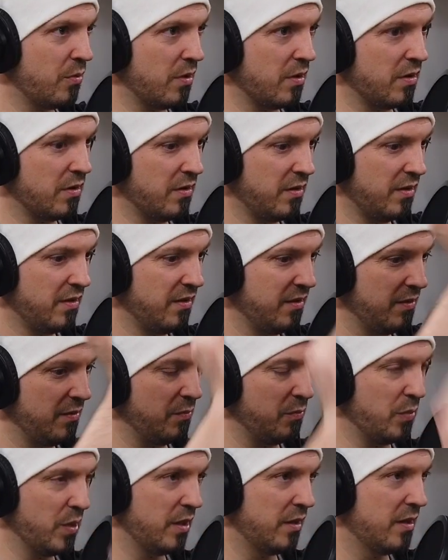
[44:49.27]
into our
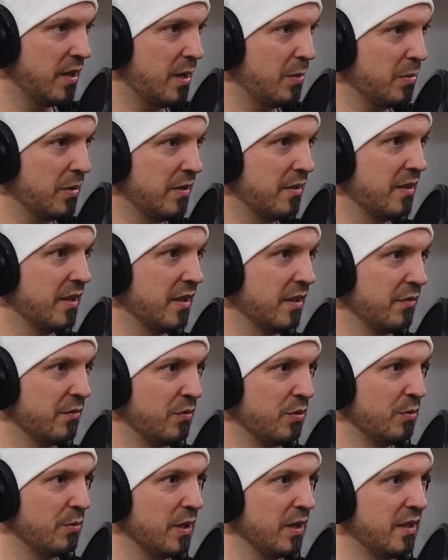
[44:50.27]
big topic thing
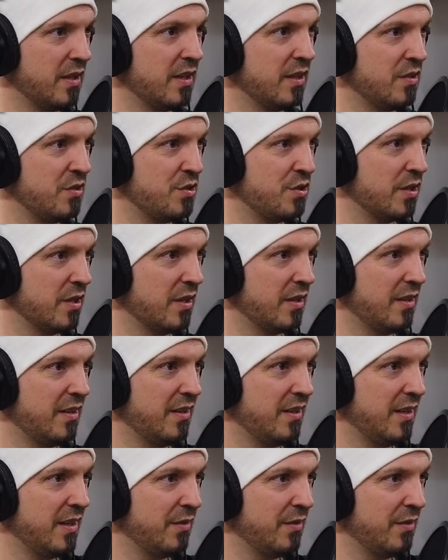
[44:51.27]
of doing kid shit